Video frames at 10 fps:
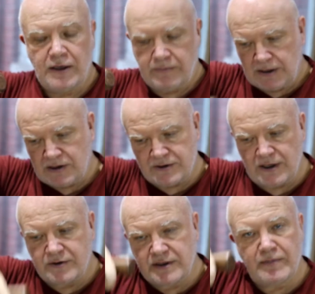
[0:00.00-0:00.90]
because
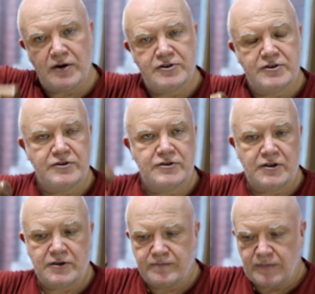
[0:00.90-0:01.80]
those emotions
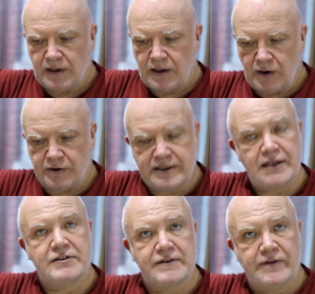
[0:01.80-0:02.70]
are
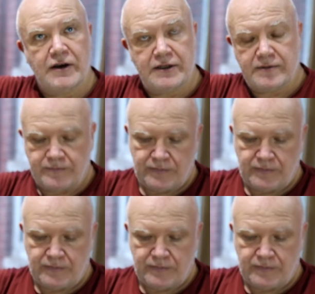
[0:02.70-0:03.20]
intensified.